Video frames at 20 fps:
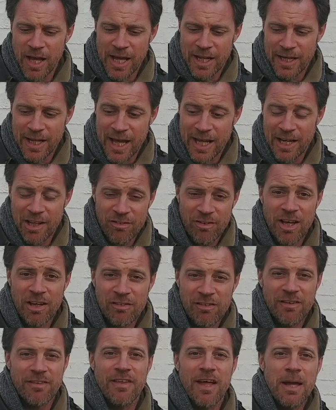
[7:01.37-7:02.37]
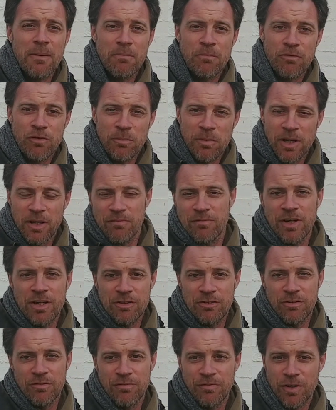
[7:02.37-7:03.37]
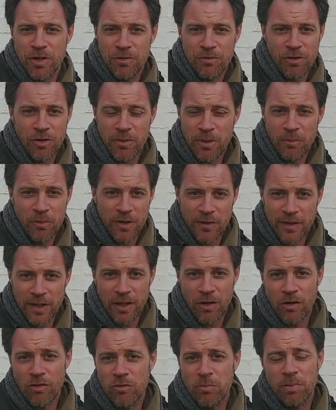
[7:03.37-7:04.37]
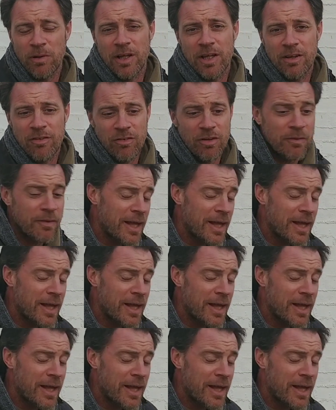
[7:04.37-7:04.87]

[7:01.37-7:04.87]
and it's actually them from a convention photo in one of their cosplays.